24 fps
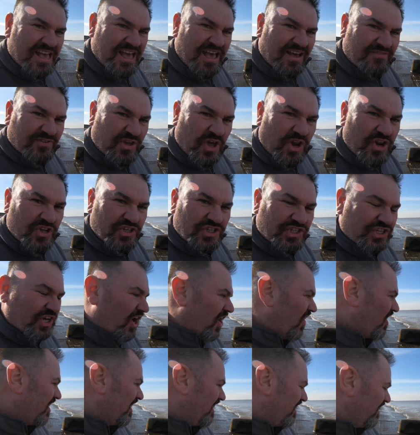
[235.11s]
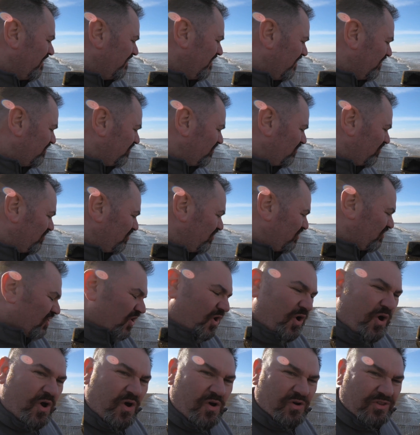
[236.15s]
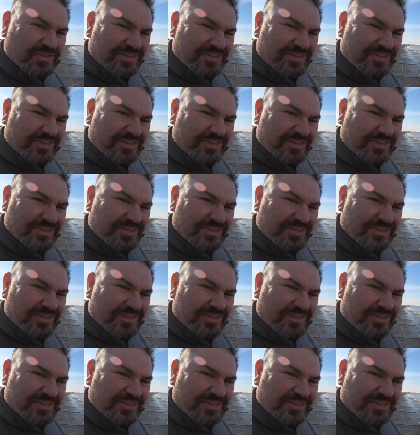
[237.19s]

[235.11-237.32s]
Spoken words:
I've got a shot here that's so